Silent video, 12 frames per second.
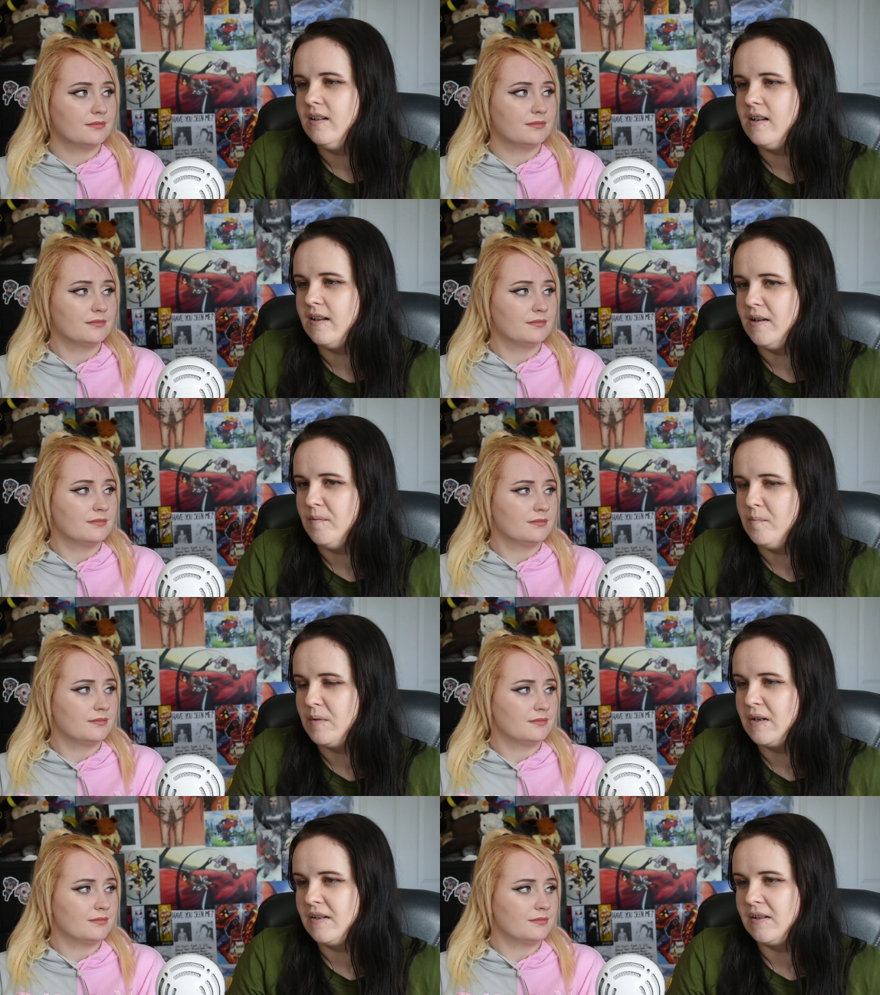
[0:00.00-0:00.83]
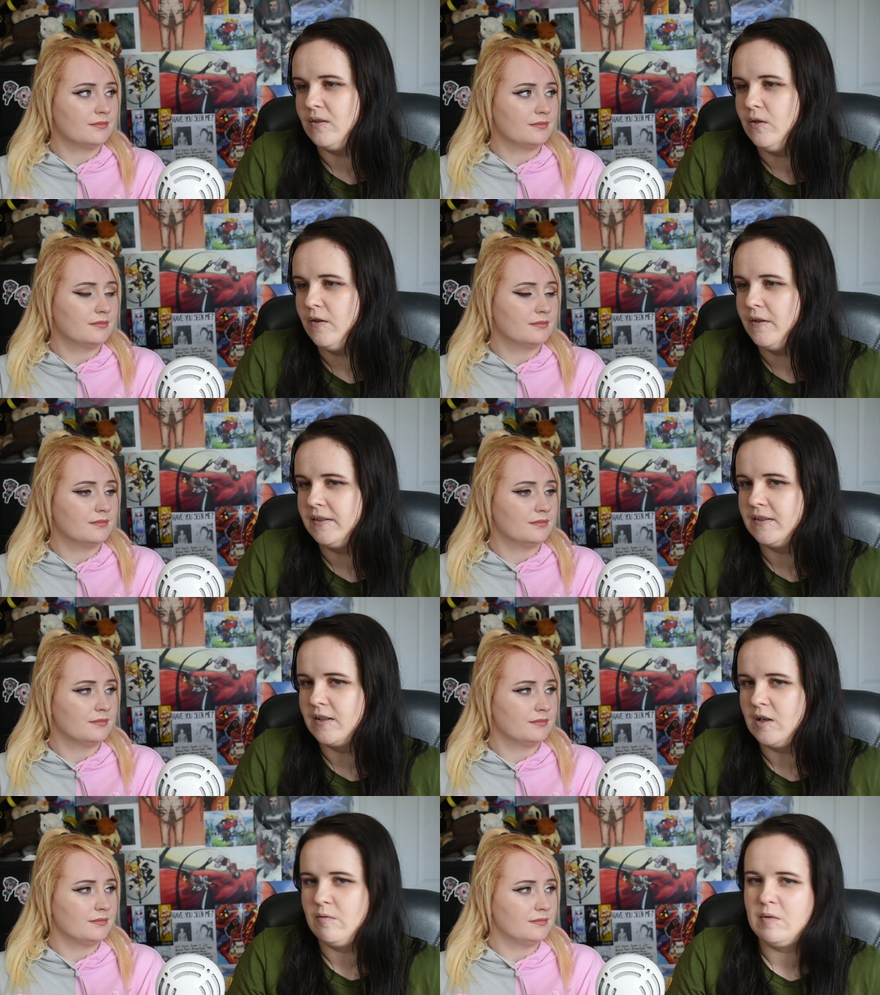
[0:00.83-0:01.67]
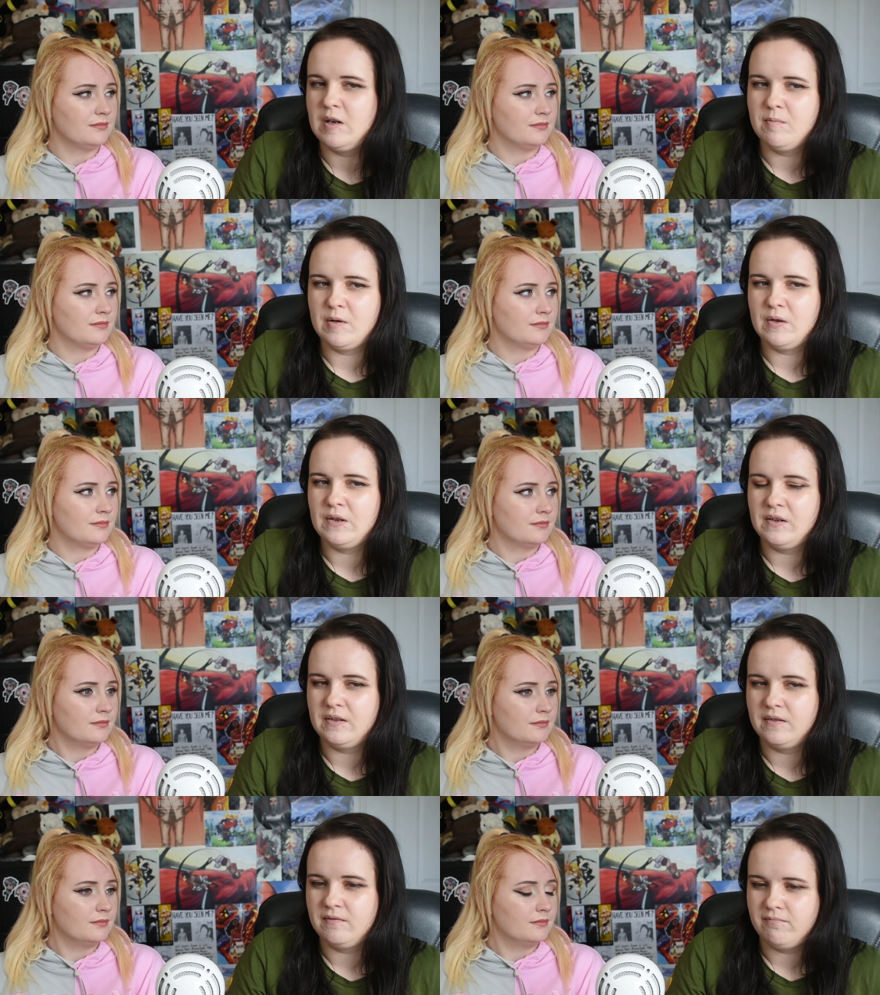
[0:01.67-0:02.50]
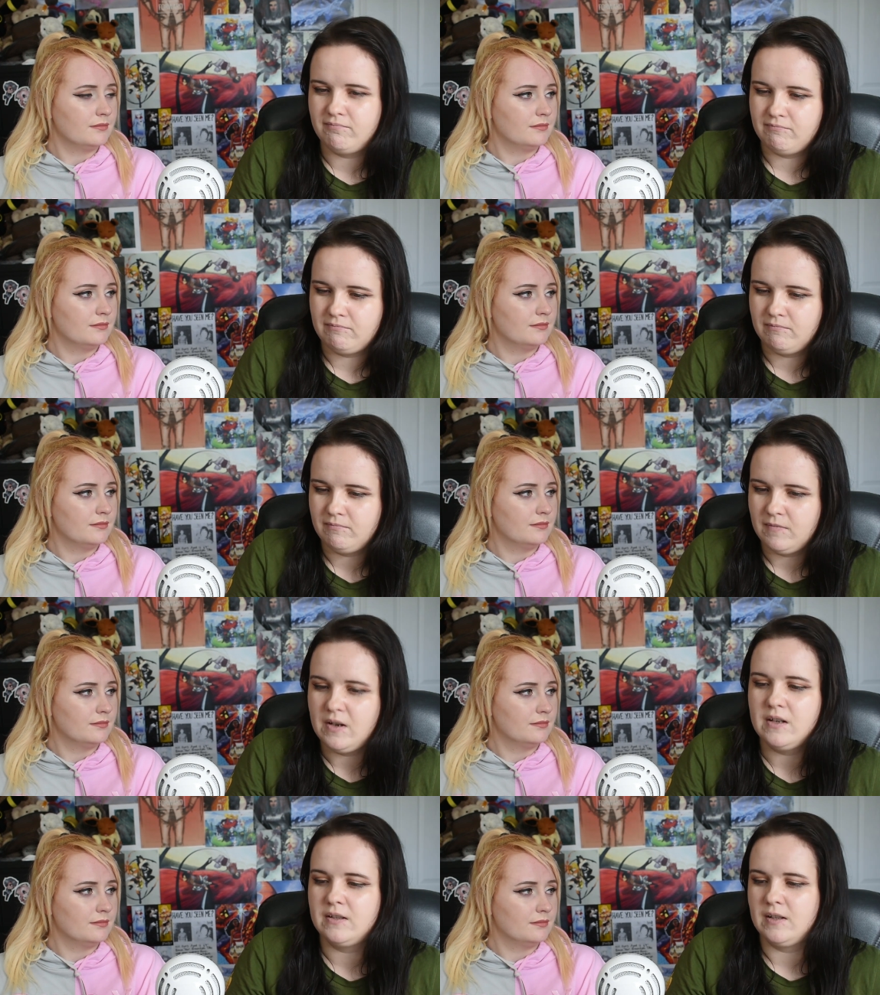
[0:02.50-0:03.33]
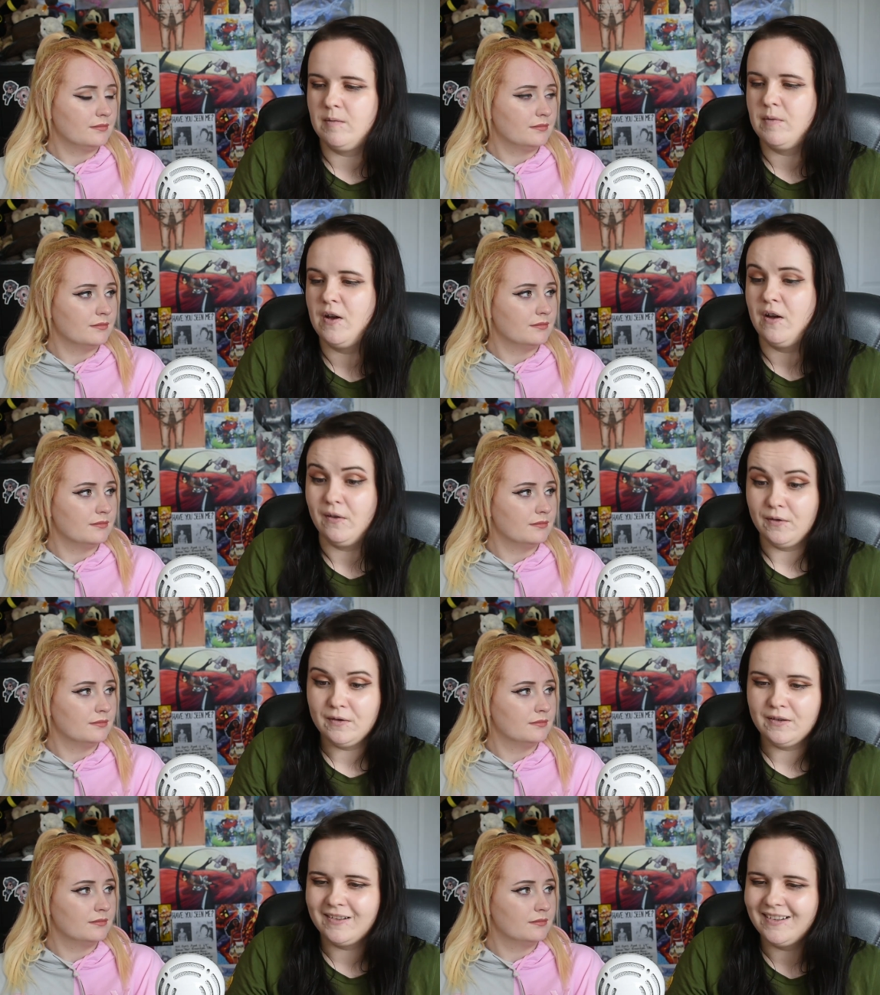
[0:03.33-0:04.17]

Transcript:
Speaker 1: um because a lot of this is going to be about somehow